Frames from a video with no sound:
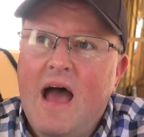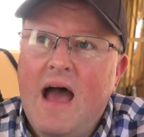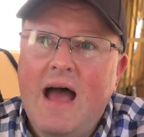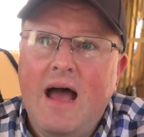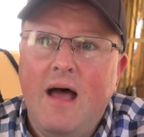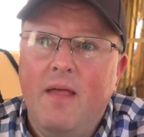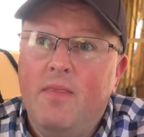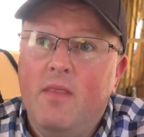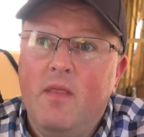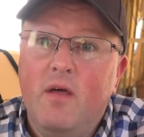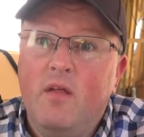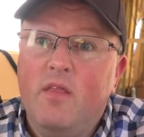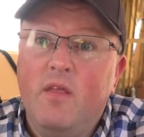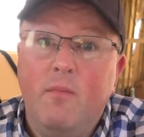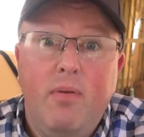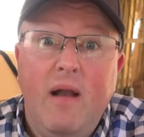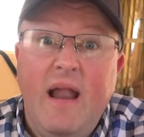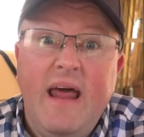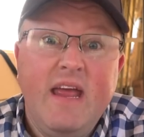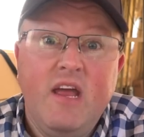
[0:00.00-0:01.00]
and the, the
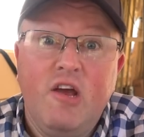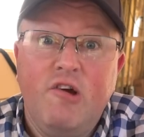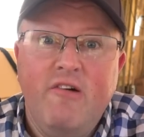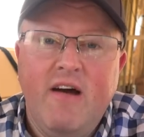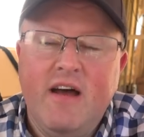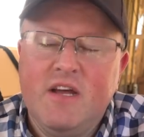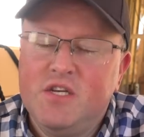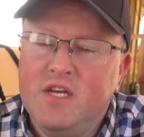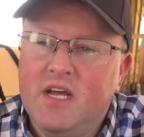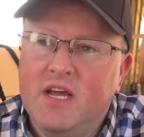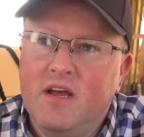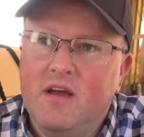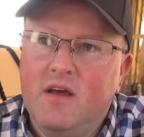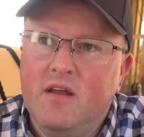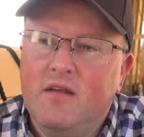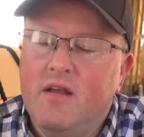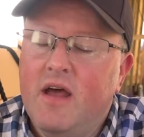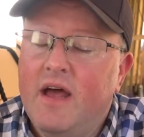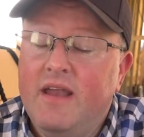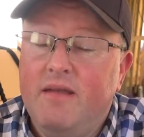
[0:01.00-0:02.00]
plane crashing
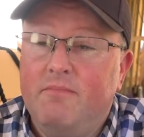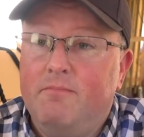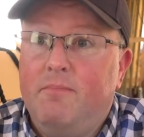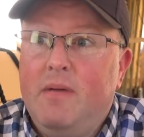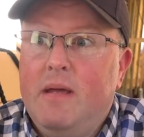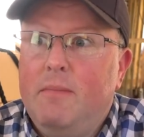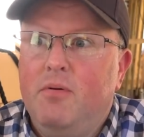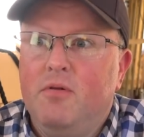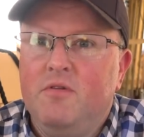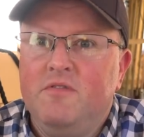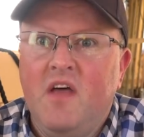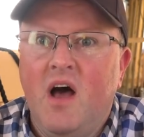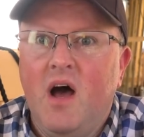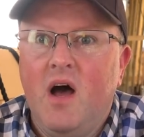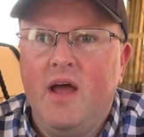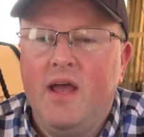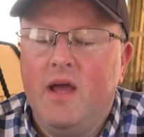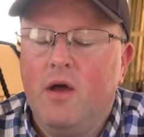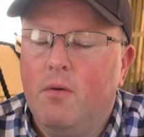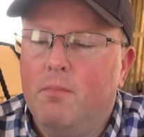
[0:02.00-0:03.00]
and, and people
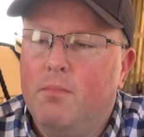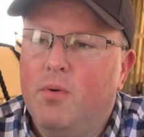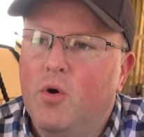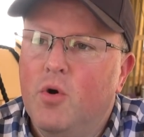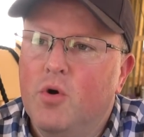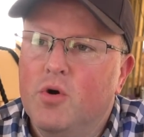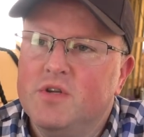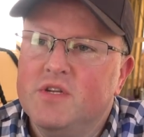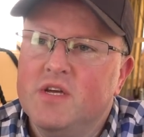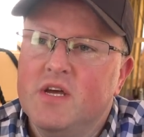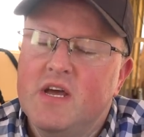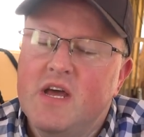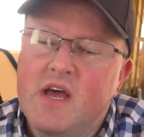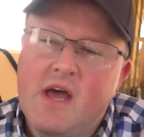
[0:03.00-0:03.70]
dying on board.